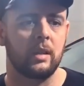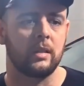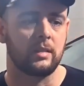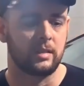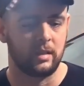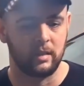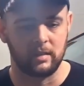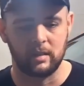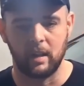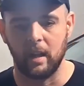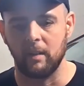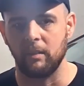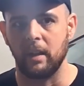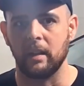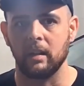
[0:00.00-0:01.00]
because it's
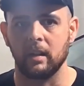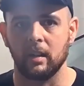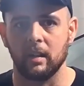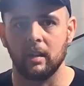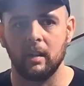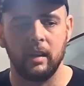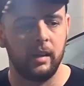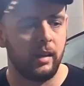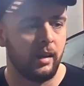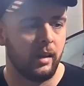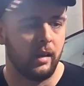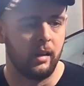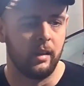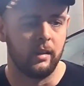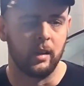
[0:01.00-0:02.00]
kind of like
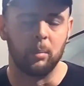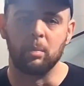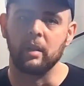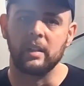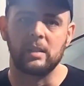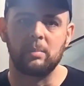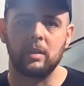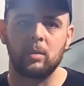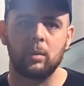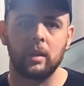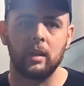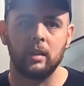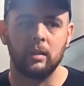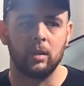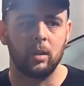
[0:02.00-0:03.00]
the bridge
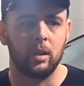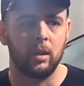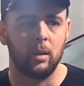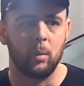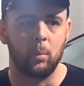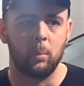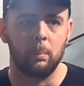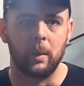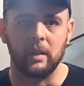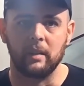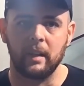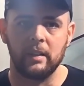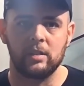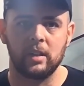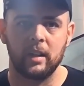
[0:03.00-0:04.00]
between my
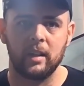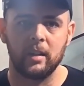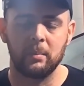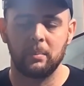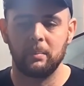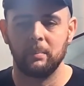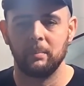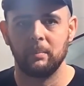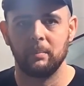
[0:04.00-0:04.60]
day job